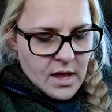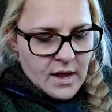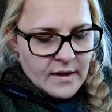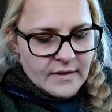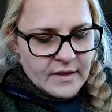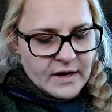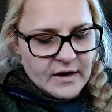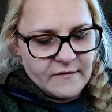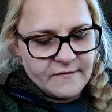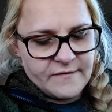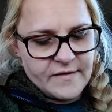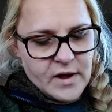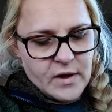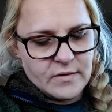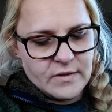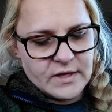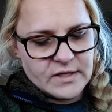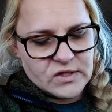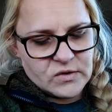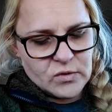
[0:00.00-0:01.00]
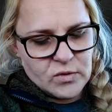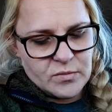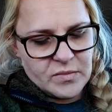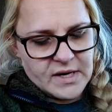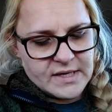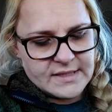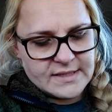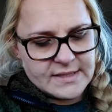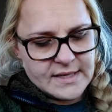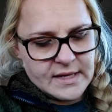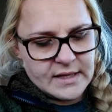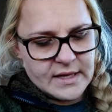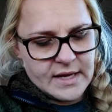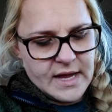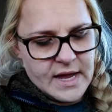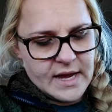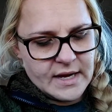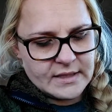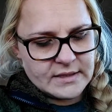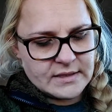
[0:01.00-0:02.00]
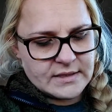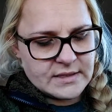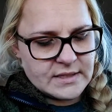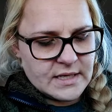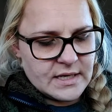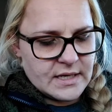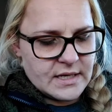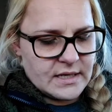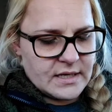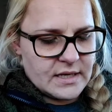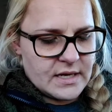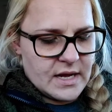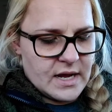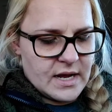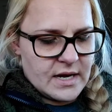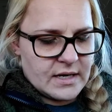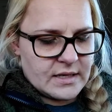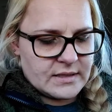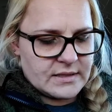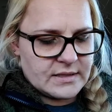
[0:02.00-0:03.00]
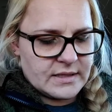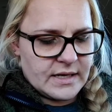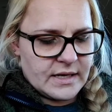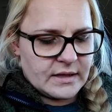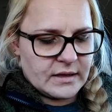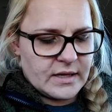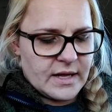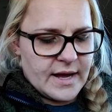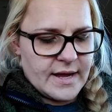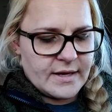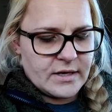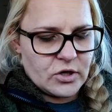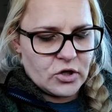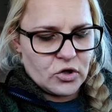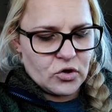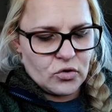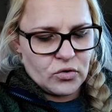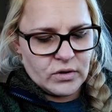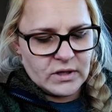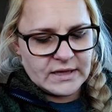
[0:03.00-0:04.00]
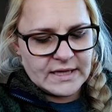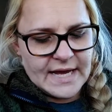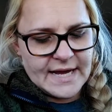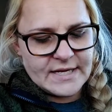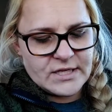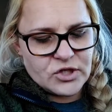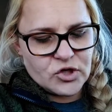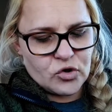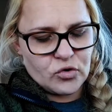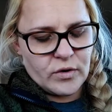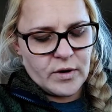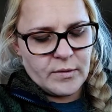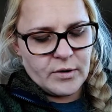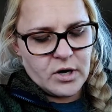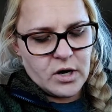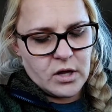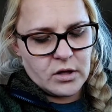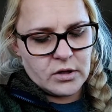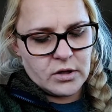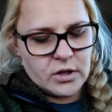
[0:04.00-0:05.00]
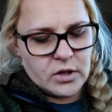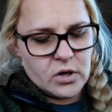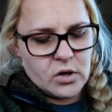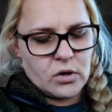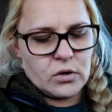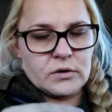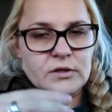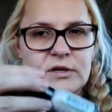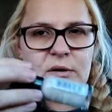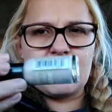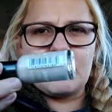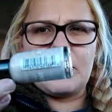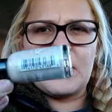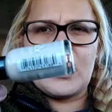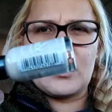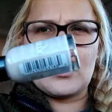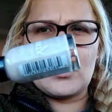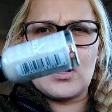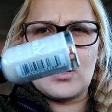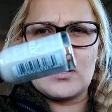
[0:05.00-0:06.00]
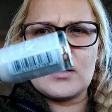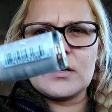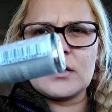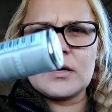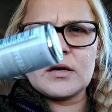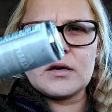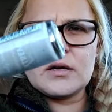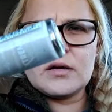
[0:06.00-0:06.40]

And then I found this one by Sally Hansen, and it's a light, light cream color called Bear Hug.